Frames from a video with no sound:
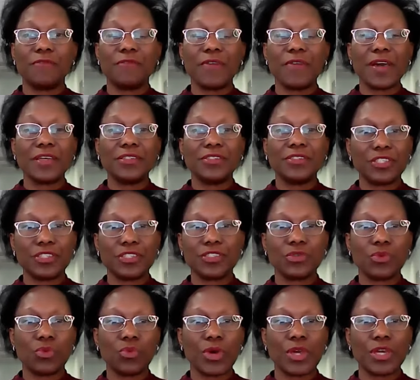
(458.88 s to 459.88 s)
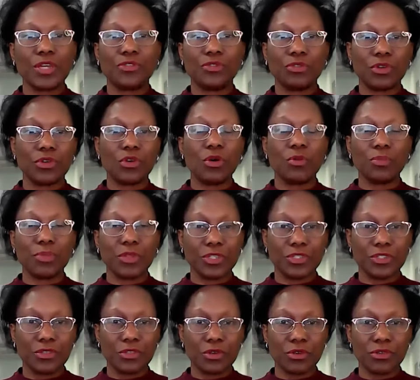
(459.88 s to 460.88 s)
find just a way to
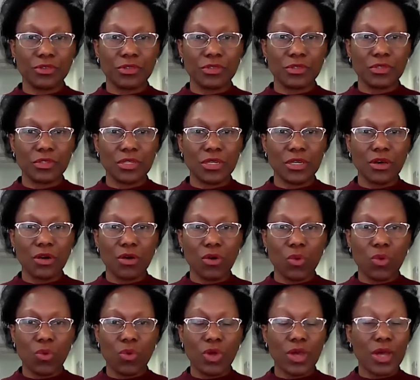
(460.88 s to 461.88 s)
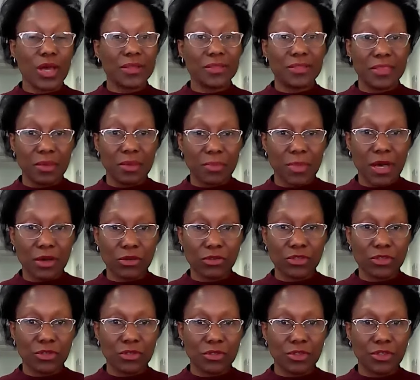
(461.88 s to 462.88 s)
accomplish those, or cut them out?
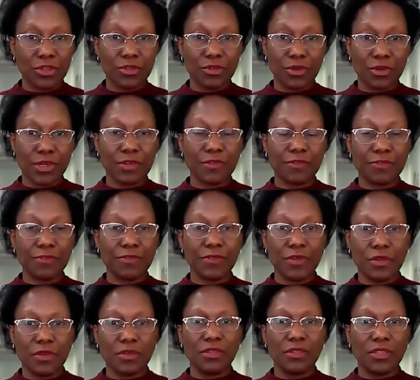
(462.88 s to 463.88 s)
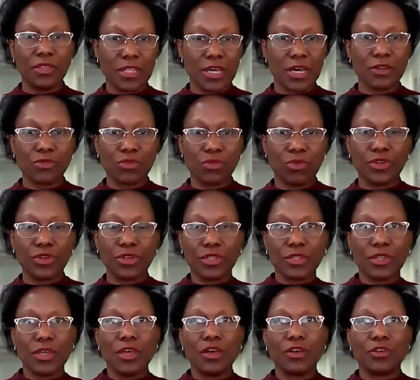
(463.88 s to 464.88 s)
If that
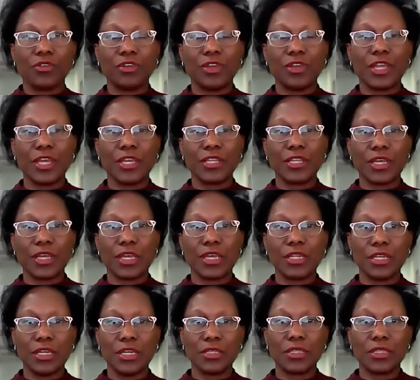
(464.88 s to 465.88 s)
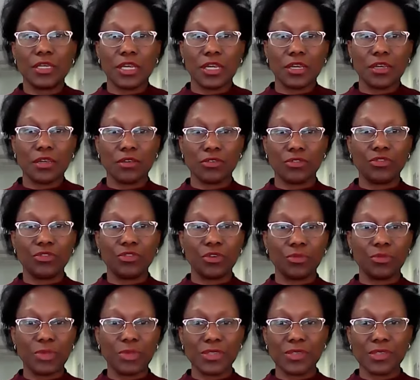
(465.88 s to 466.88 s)
won't create anything to your
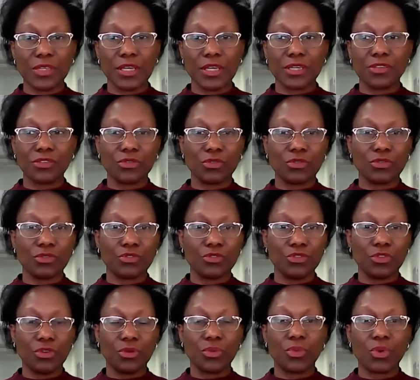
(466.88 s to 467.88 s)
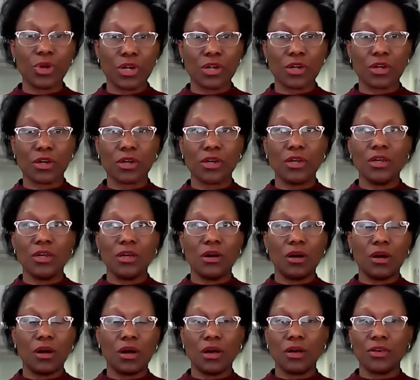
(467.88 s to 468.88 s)
business or to your work,
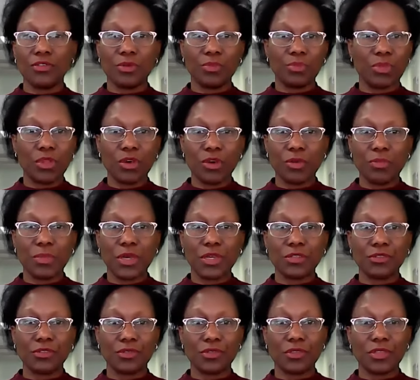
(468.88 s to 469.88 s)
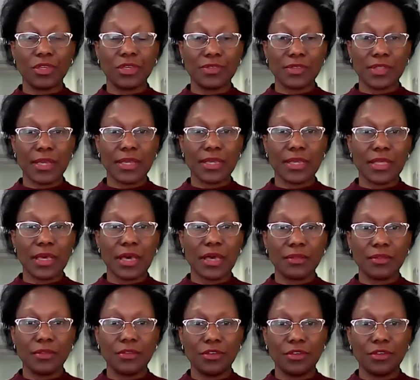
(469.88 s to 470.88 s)
your employment, or things like that,